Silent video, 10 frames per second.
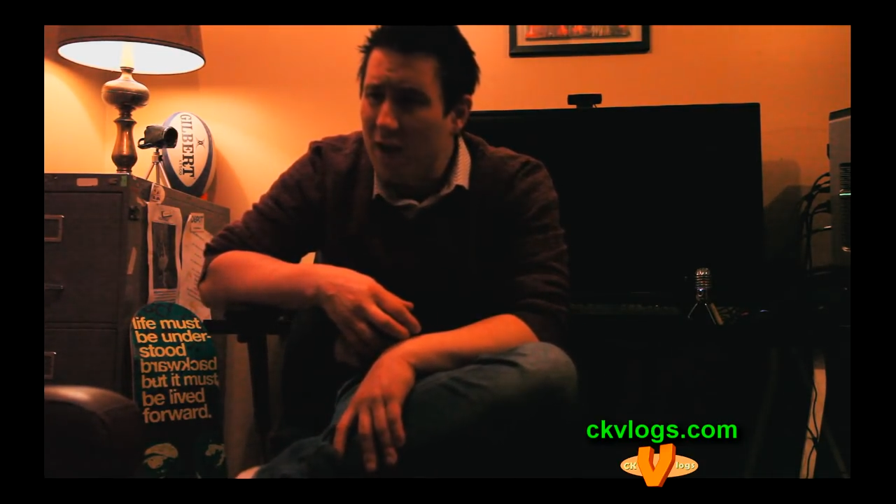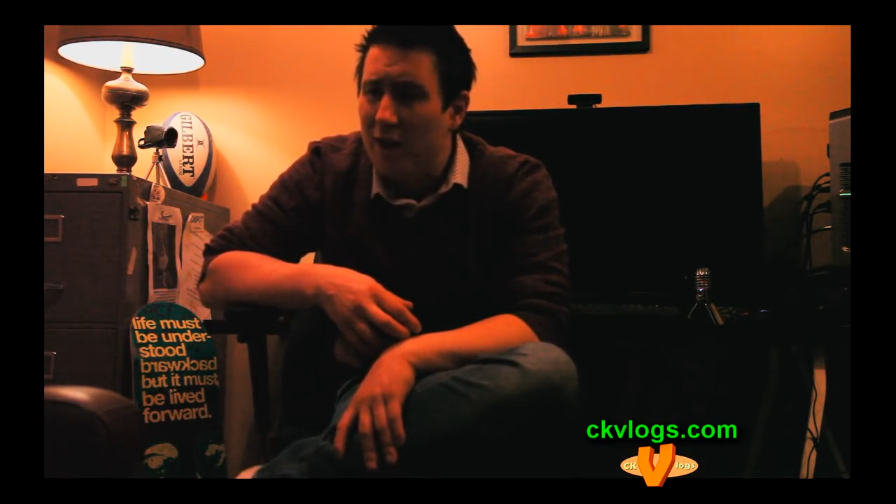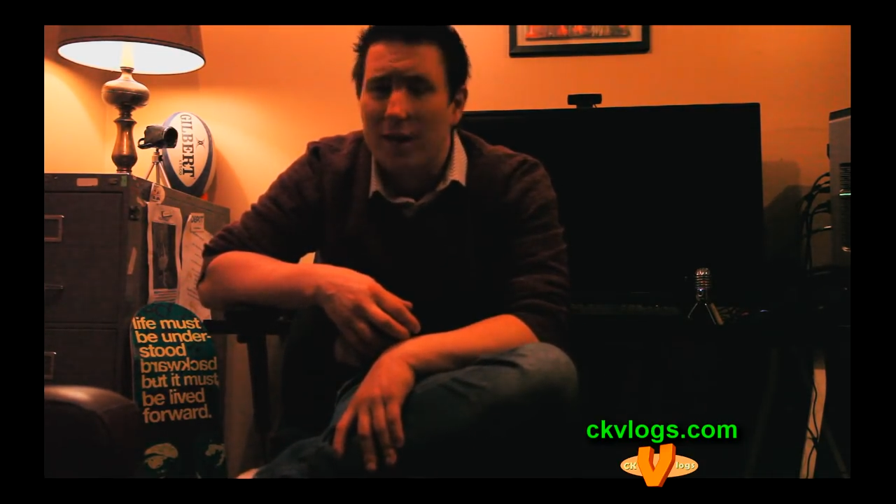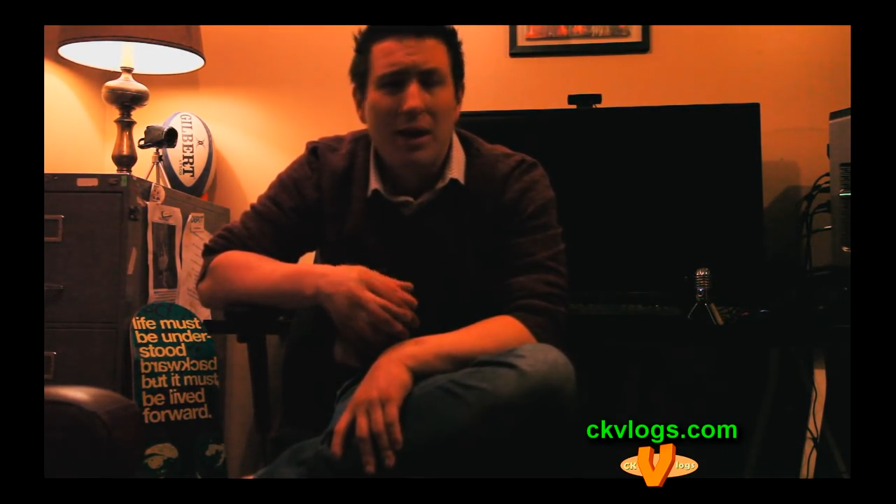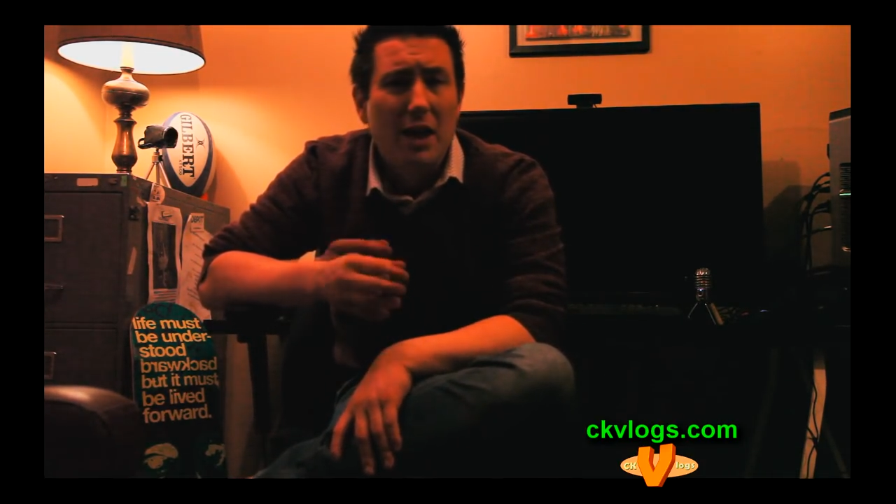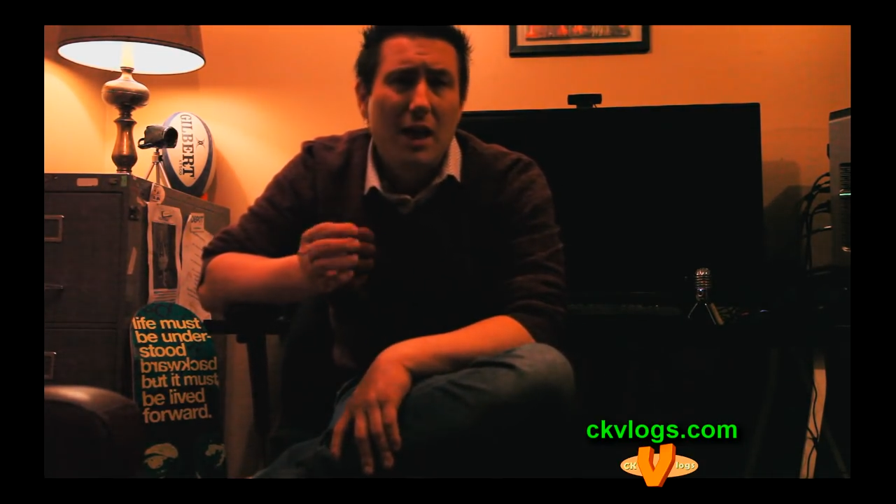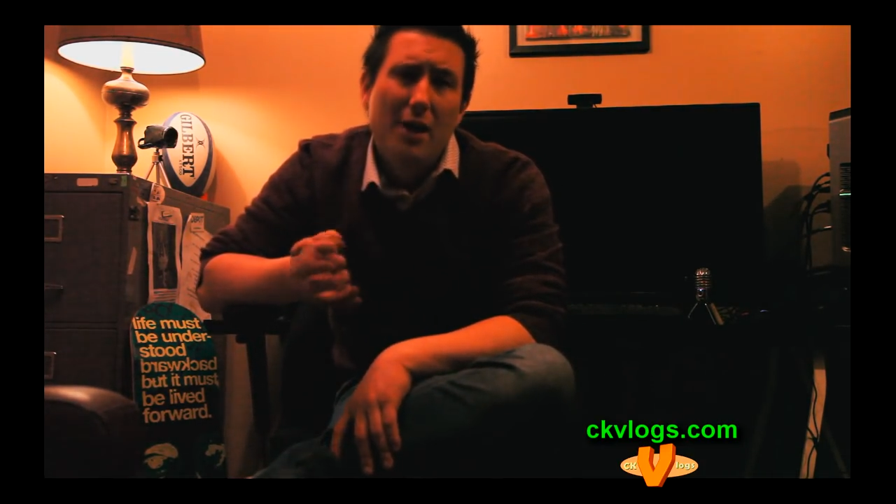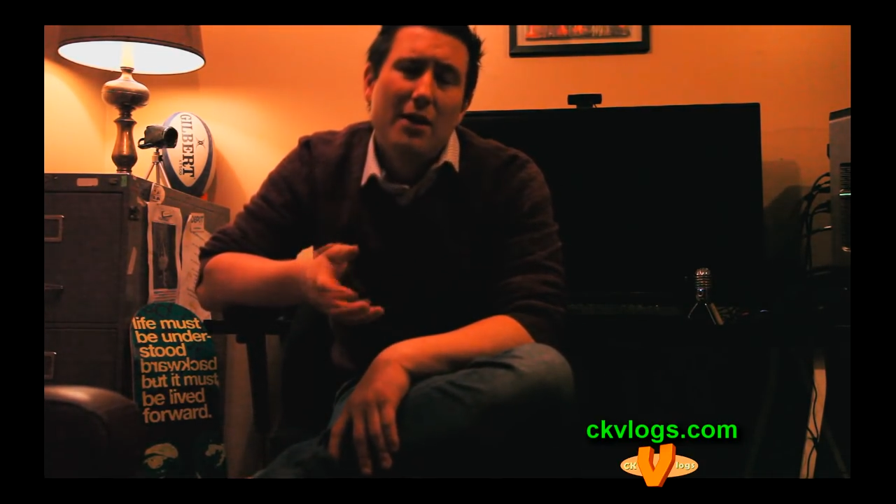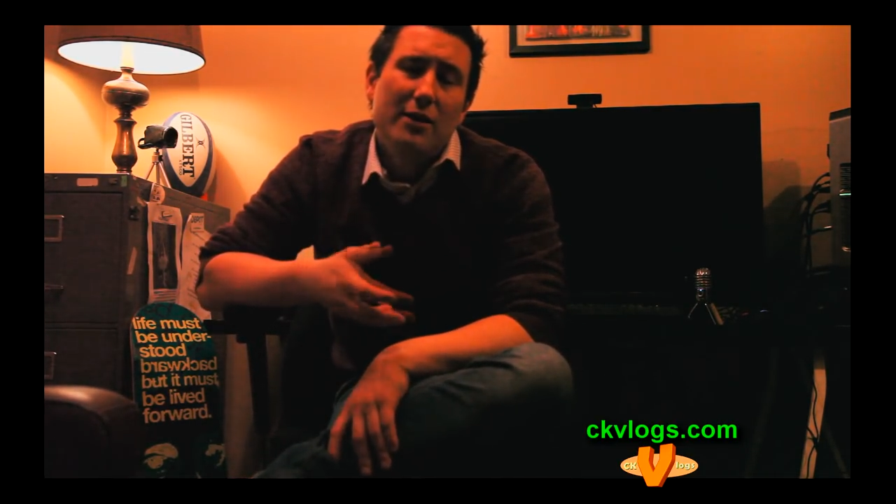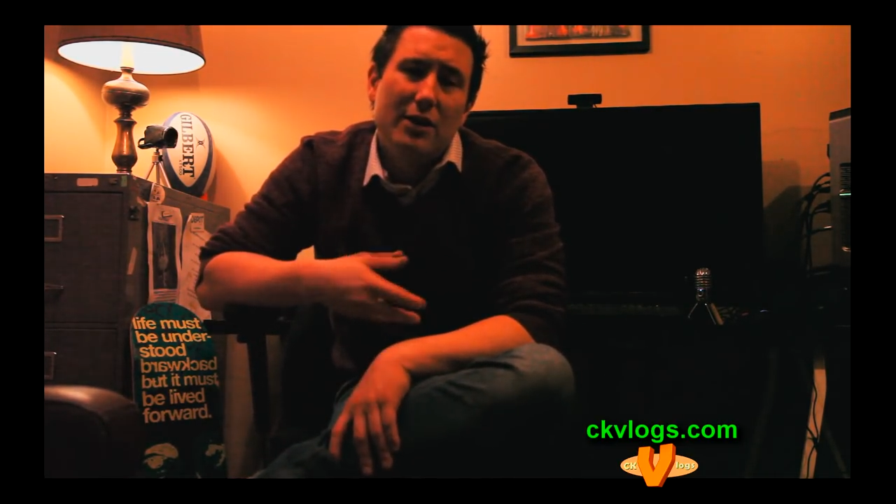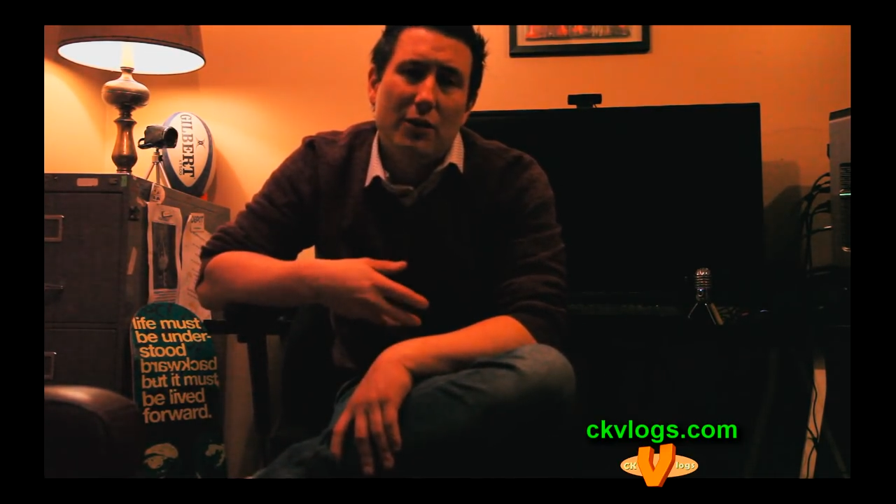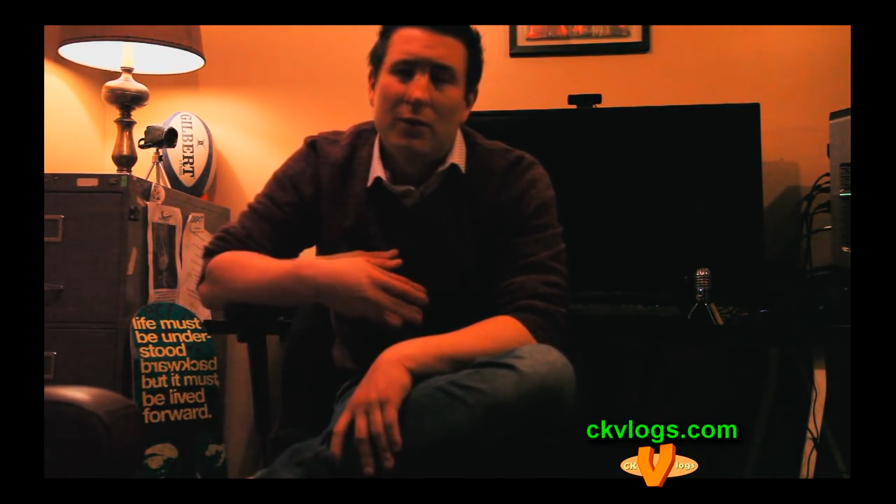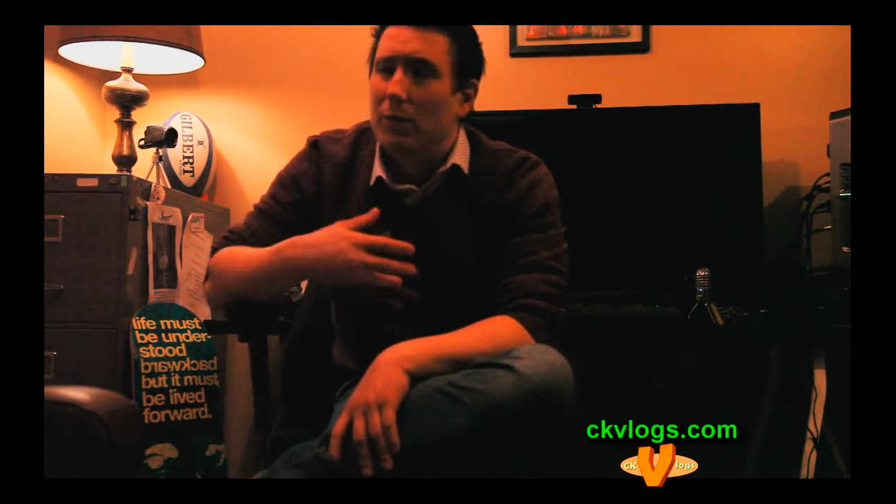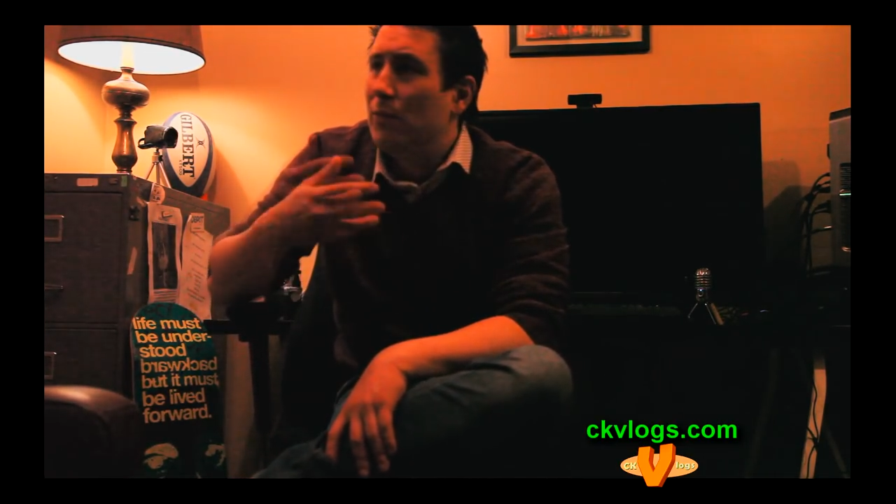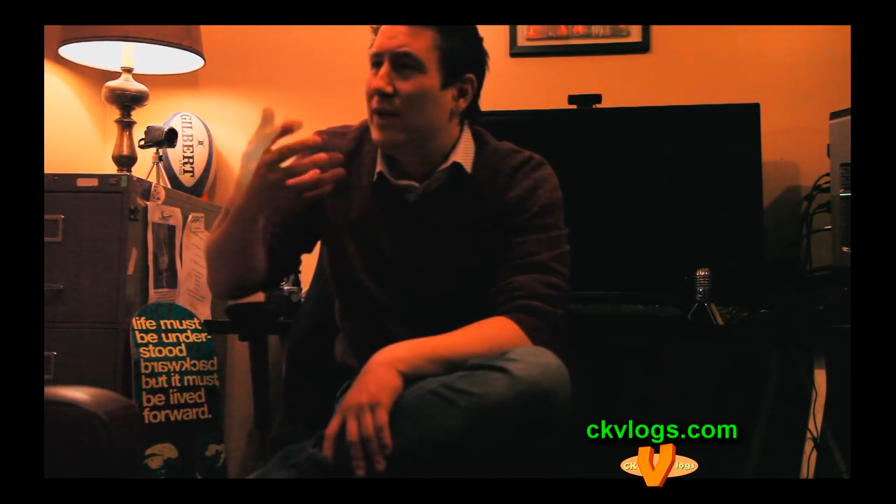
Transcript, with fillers: Uh, you know,